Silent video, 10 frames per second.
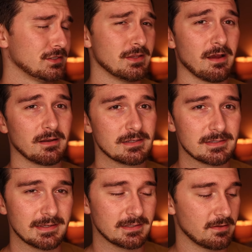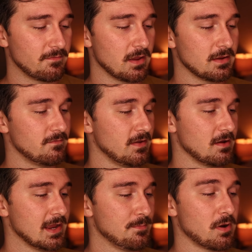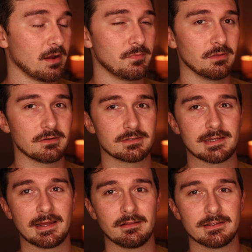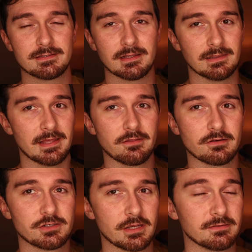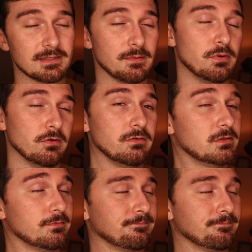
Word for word: Honestly, it's a very, very popular style. It's a leather Chelsea boot.